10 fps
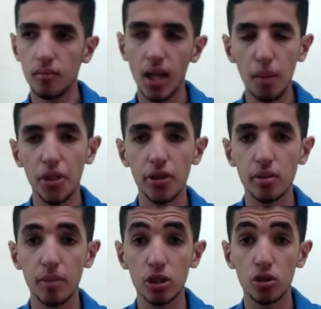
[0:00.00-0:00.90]
I'm a third
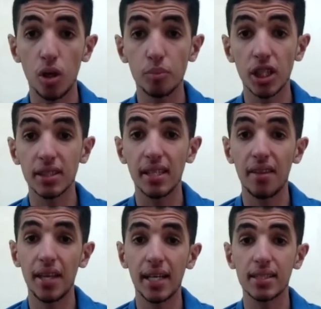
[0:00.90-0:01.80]
dimensional object
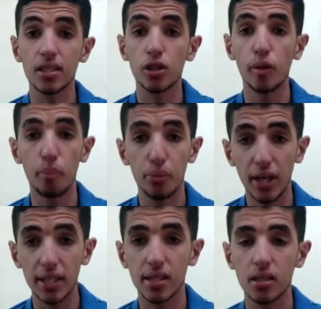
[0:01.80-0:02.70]
that's
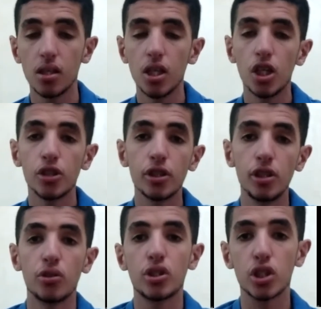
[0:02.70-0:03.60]
compressed to
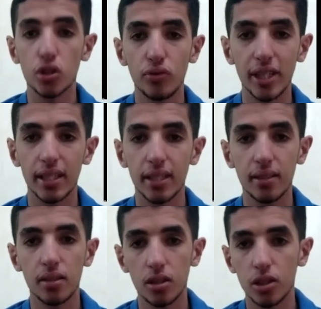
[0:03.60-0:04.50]
your screen
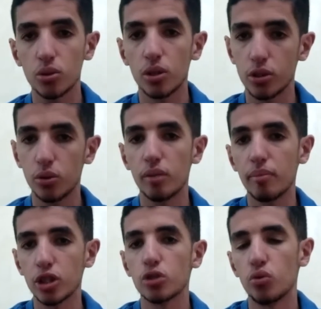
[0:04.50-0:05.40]
into a
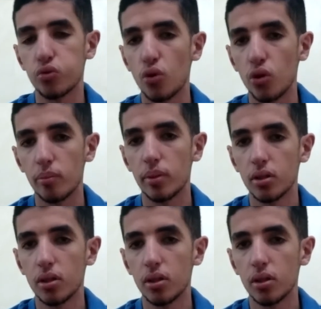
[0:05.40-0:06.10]
two-dimensional form.